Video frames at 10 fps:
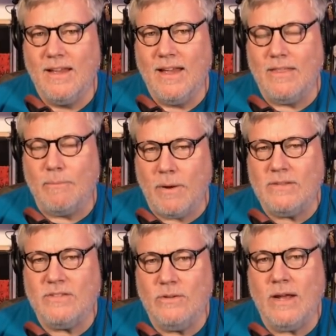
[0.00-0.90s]
And the
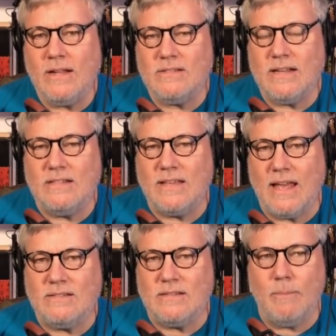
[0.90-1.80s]
President of the United States
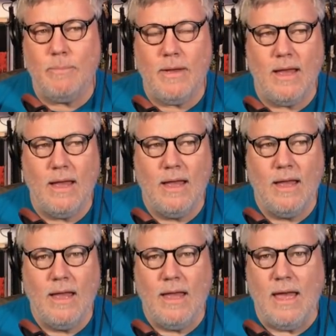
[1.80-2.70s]
gets up
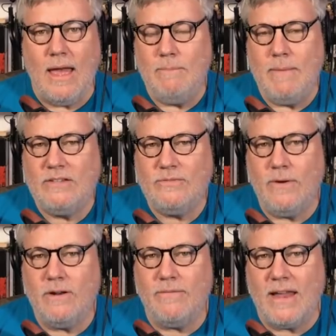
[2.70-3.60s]
and makes
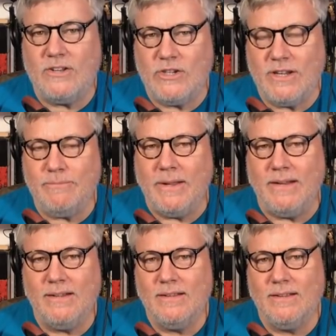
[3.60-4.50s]
fun of that achievement,
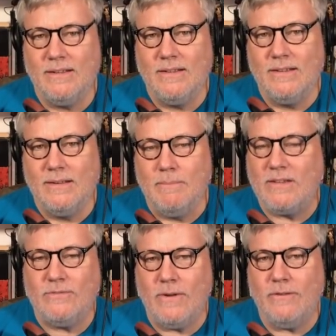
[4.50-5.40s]

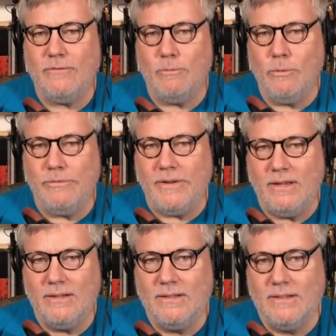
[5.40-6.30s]
makes fun of your movie.
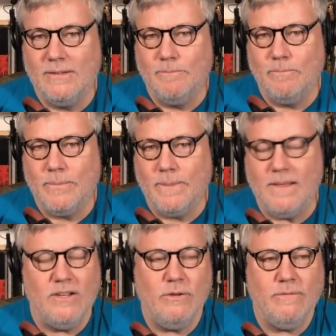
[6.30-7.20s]

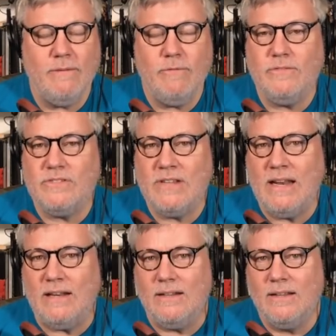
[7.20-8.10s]
You've never even seen
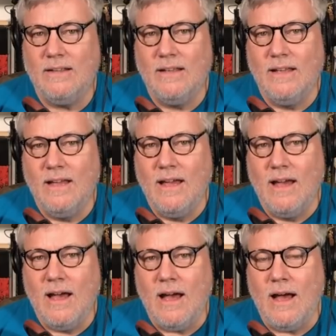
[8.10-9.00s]
it.
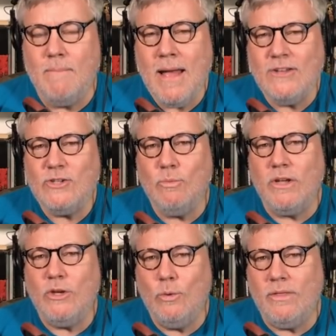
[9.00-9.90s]
Imagine
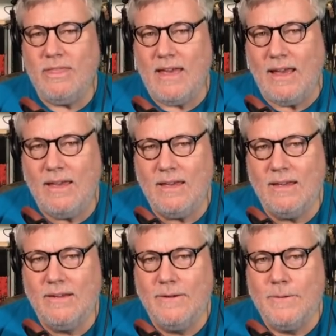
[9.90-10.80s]
what you would think,
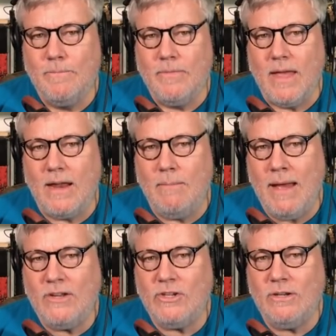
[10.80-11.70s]
and
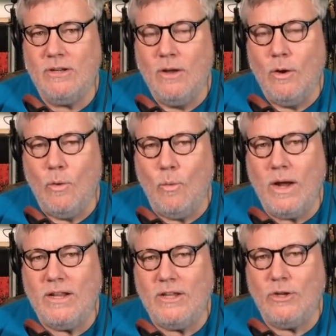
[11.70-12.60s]
imagine
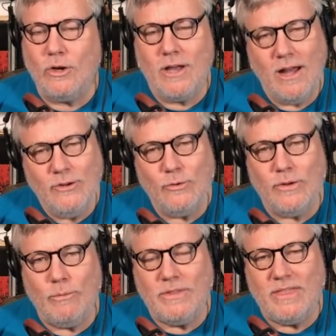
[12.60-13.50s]
what your
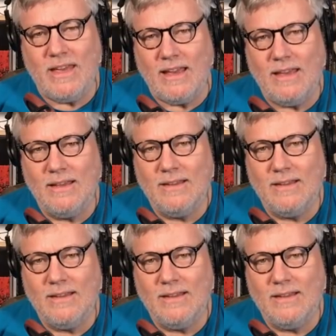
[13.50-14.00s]
country would think.